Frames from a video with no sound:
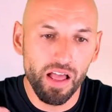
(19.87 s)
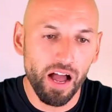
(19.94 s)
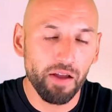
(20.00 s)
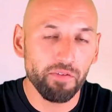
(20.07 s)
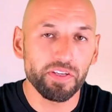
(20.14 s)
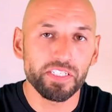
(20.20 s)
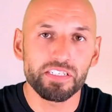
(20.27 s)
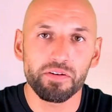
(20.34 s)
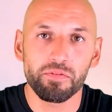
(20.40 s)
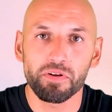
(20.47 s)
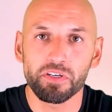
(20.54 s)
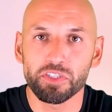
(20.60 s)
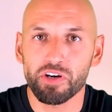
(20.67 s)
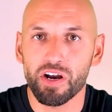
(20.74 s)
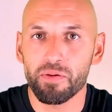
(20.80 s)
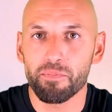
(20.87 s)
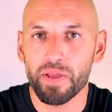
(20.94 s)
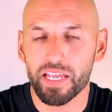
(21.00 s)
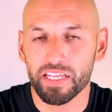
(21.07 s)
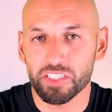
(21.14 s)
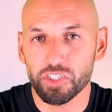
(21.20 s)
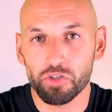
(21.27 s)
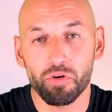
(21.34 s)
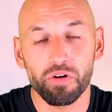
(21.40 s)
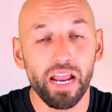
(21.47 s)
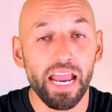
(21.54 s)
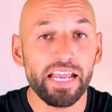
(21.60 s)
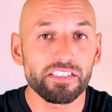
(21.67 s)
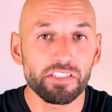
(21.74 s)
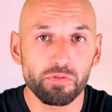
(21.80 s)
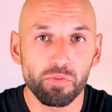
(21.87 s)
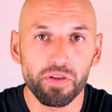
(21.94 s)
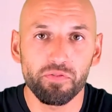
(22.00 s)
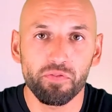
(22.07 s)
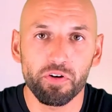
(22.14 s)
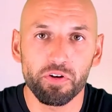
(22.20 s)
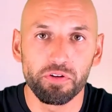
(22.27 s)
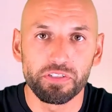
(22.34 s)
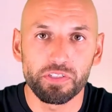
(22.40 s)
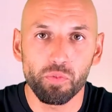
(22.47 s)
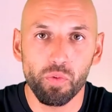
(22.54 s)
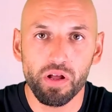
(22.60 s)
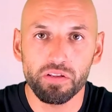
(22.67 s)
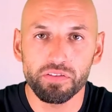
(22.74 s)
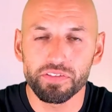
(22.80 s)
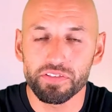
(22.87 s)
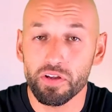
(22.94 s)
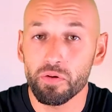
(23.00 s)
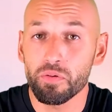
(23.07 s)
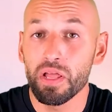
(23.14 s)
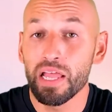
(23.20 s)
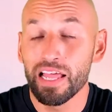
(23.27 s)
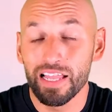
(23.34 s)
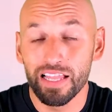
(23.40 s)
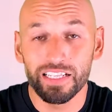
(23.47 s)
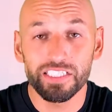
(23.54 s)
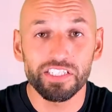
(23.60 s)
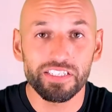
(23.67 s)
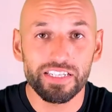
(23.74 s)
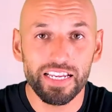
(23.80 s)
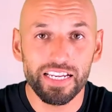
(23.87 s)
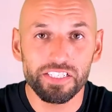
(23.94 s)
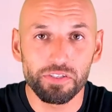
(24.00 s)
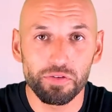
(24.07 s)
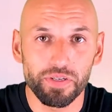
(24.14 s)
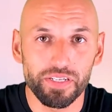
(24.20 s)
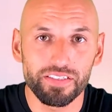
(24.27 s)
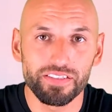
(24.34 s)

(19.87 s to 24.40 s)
Obviously, I'm going to try to make it short and sweet for you as well. So, let's just get into it.